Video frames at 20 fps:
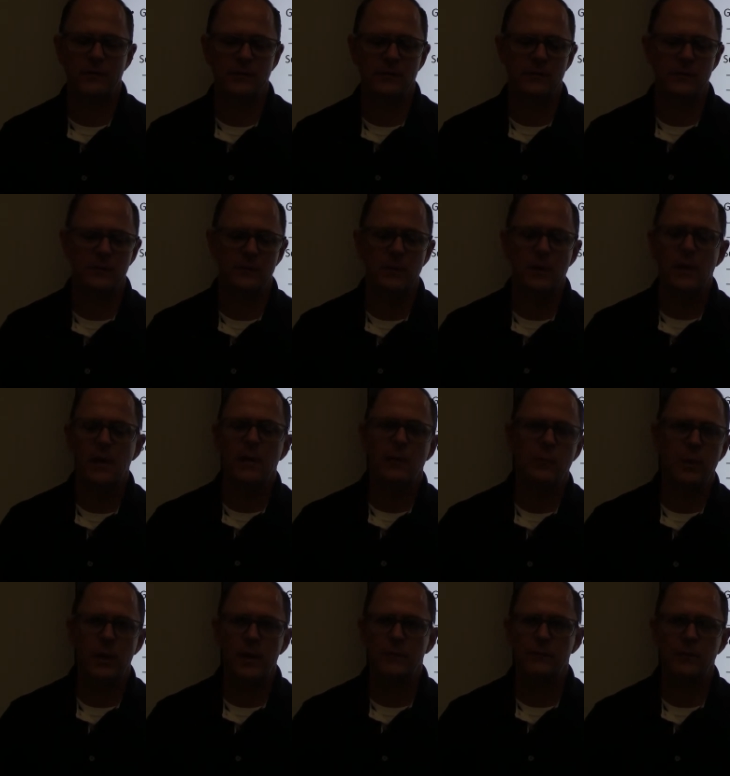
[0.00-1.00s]
to
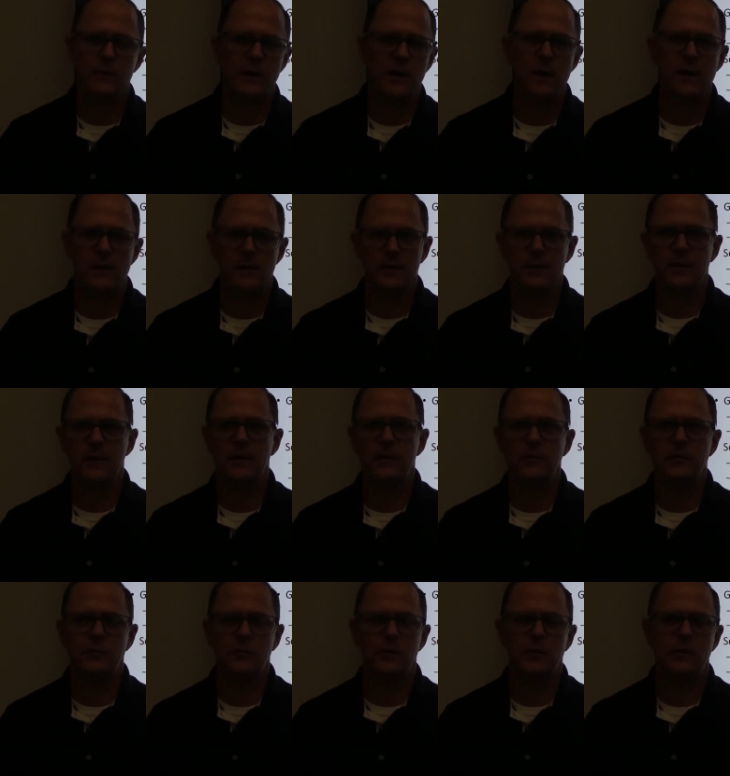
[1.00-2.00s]
pay for
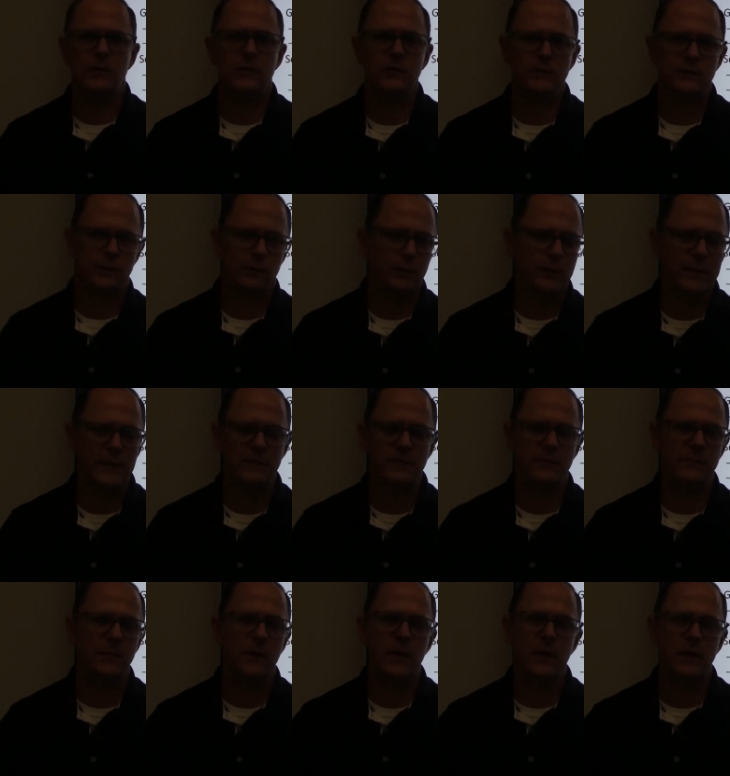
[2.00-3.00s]
college or use it for
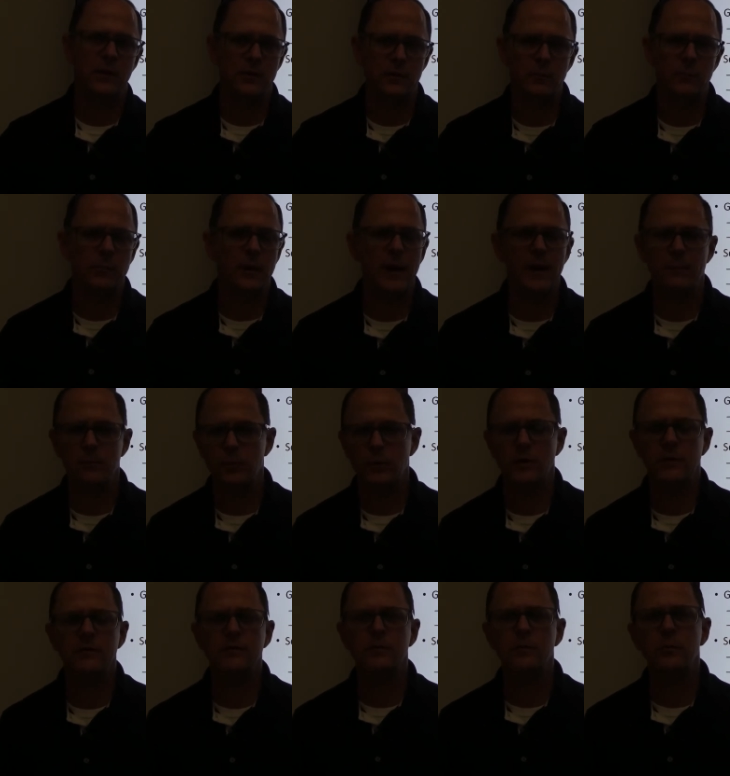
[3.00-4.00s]
pizza money or buy
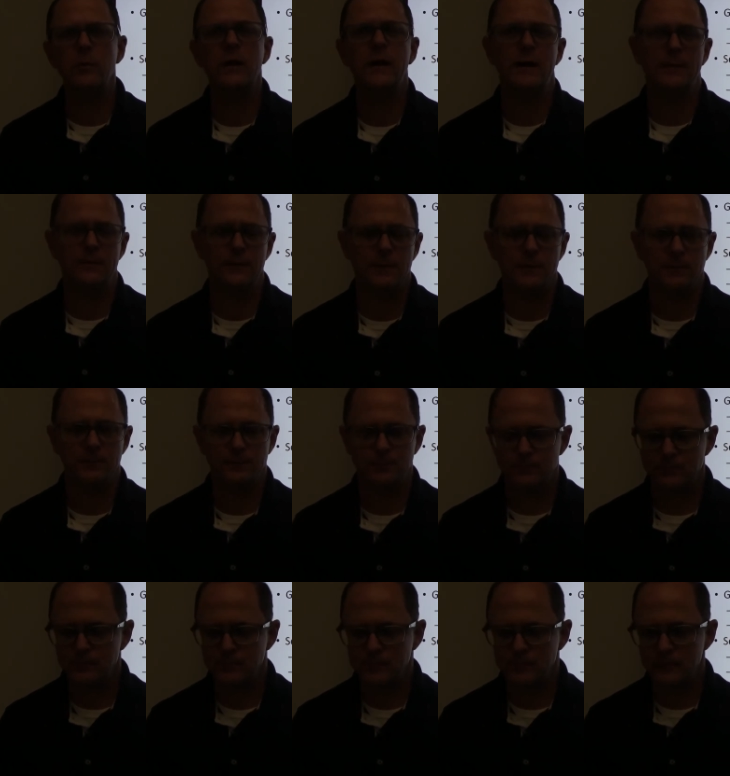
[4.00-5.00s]
books or whatever.
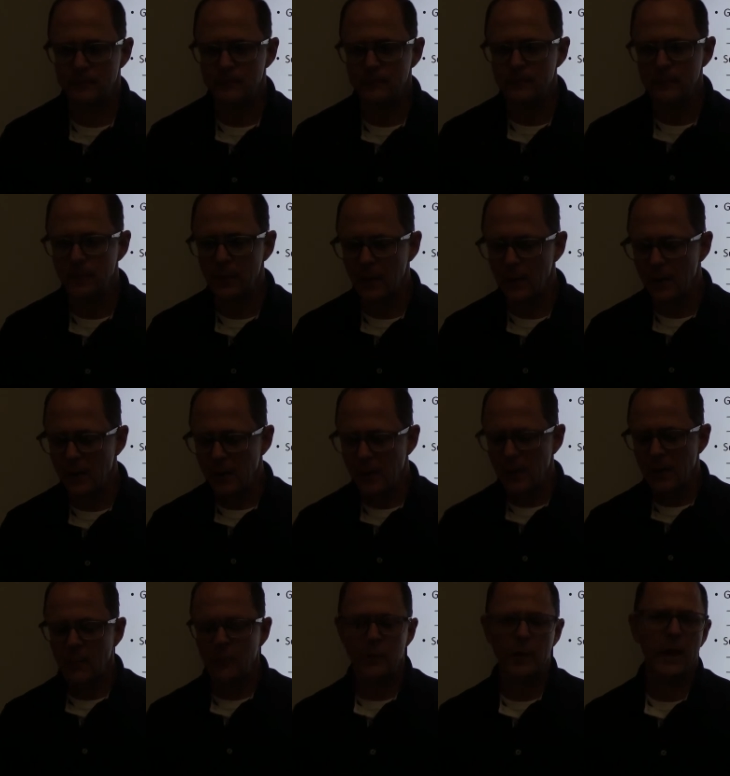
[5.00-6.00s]

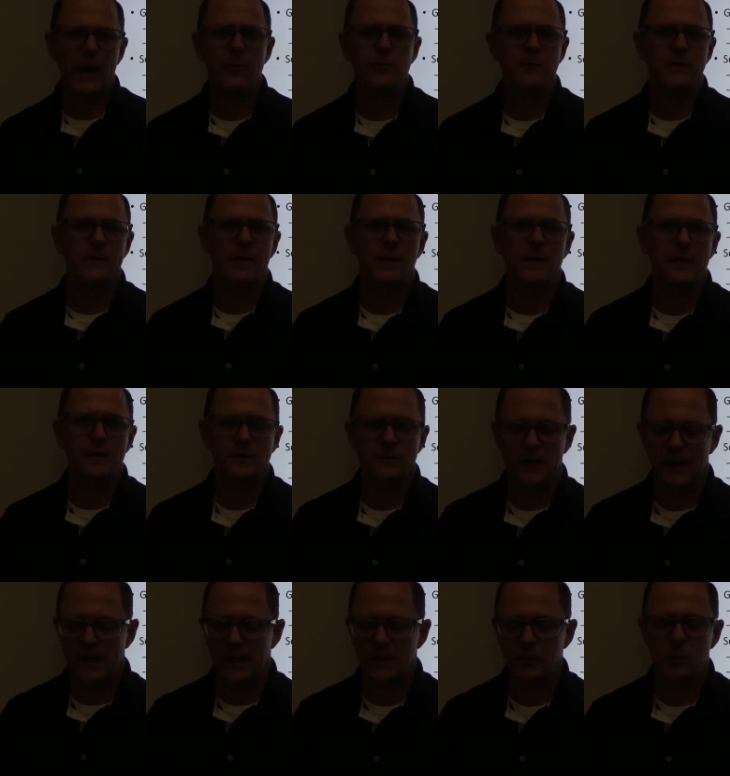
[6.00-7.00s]
When I was in college,
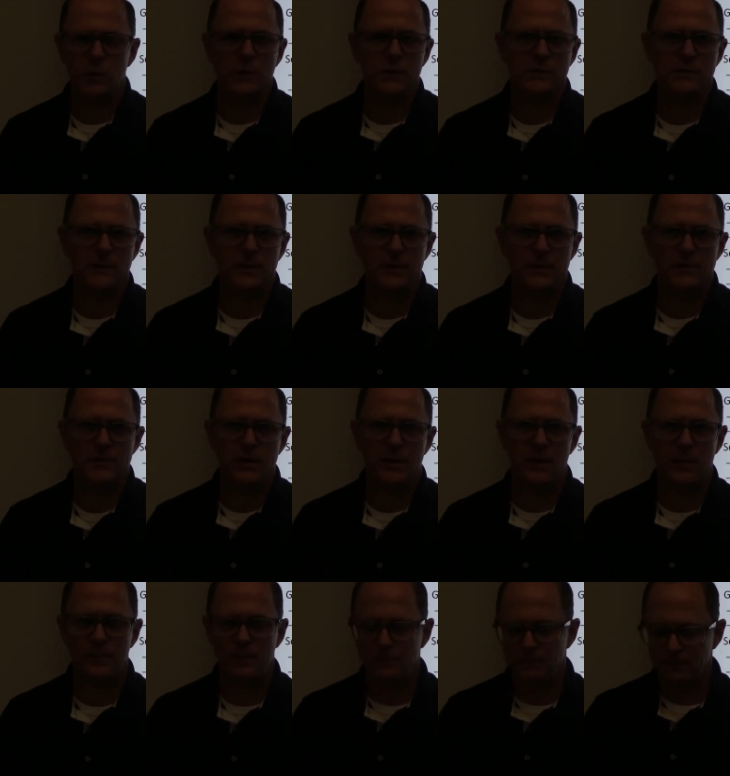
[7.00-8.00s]
I had a work study
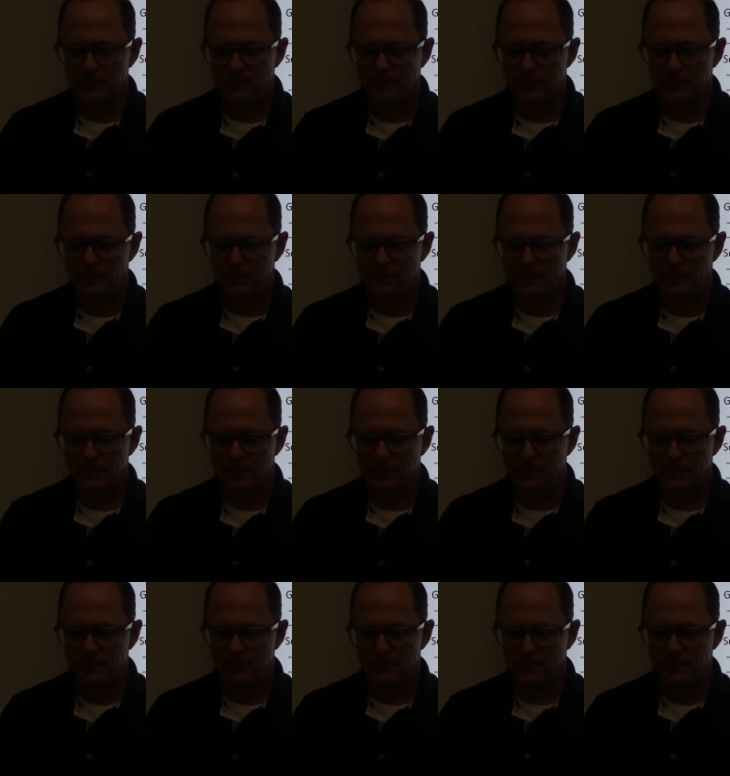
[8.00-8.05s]
job